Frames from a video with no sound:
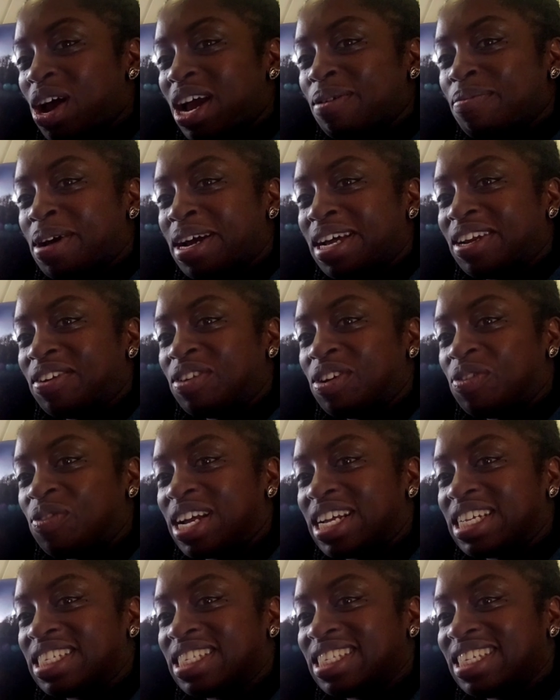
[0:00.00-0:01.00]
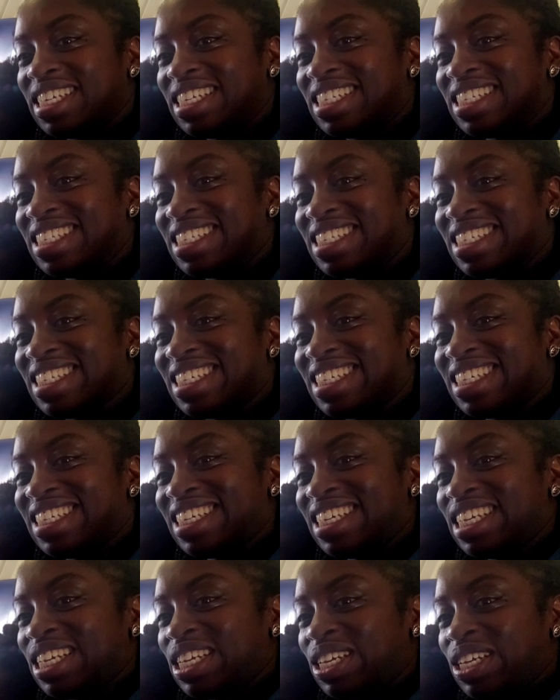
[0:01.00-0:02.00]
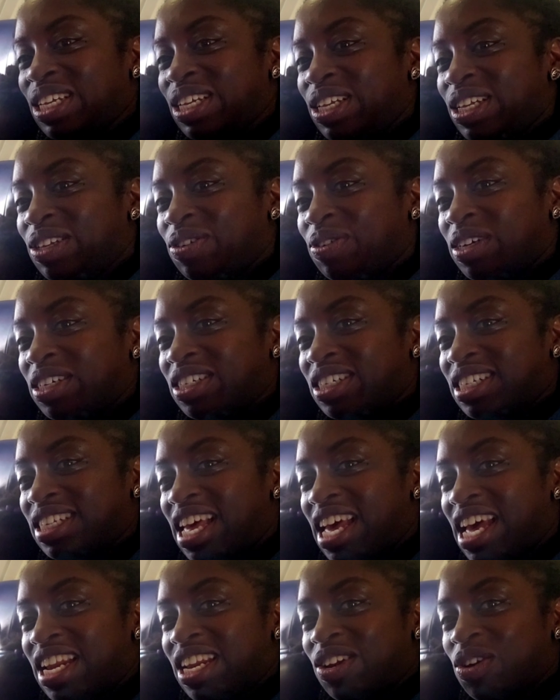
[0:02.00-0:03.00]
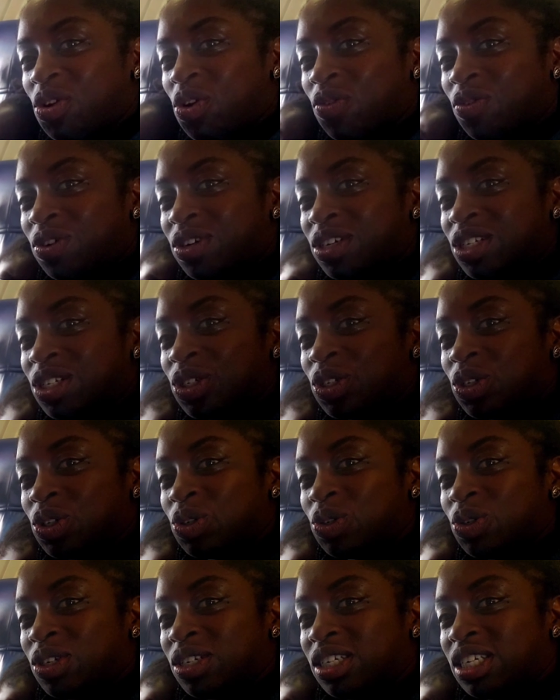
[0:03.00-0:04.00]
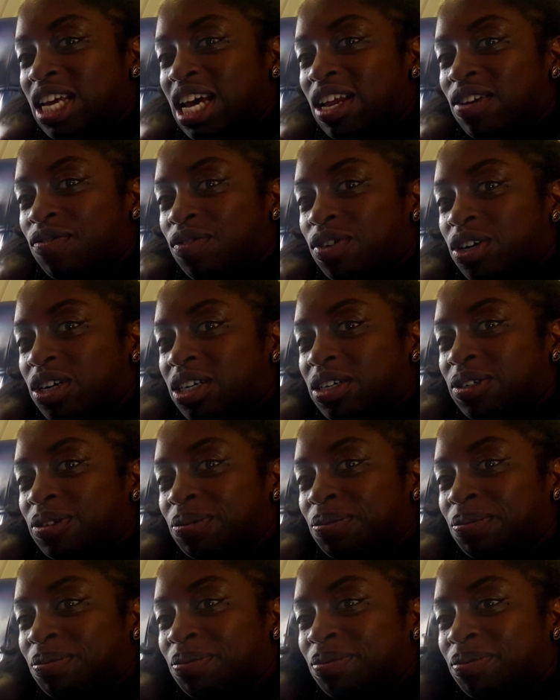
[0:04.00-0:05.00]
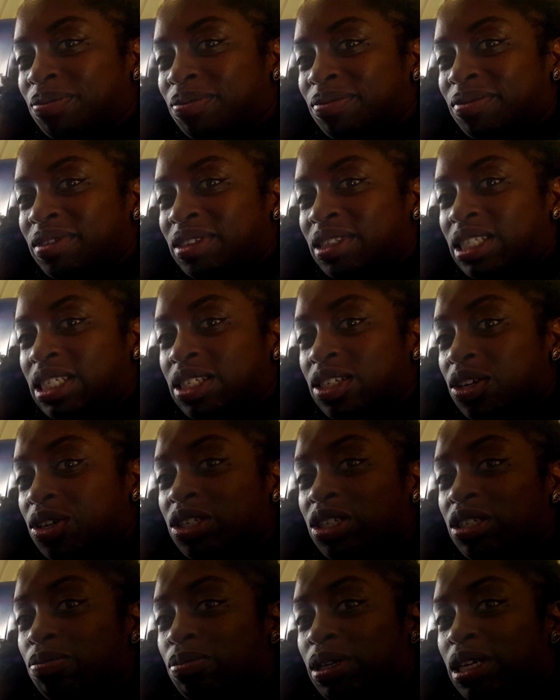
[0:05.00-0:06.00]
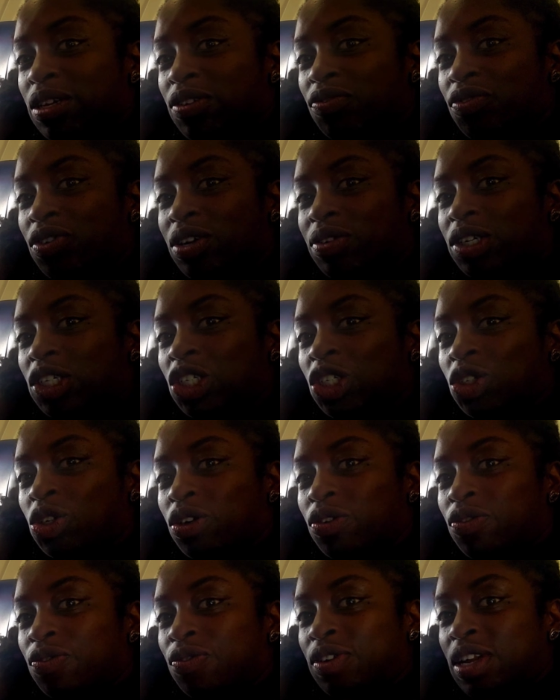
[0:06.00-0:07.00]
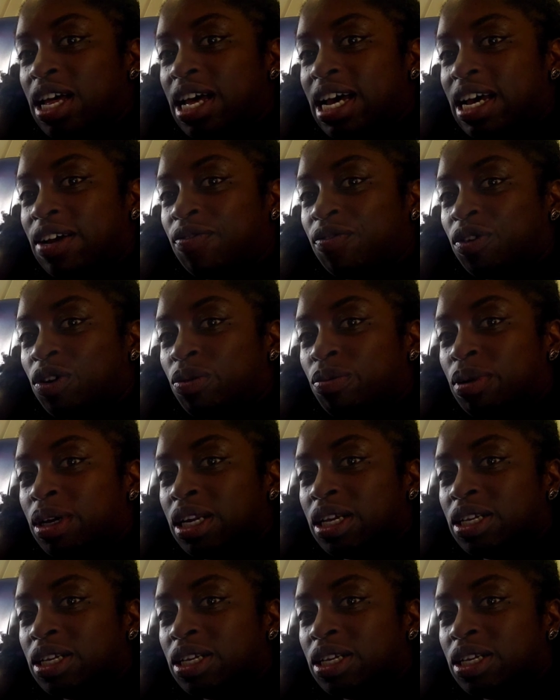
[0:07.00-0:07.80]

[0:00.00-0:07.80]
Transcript: right by the middle seeds. Just heading over to Denver. It's going to be a very short flight from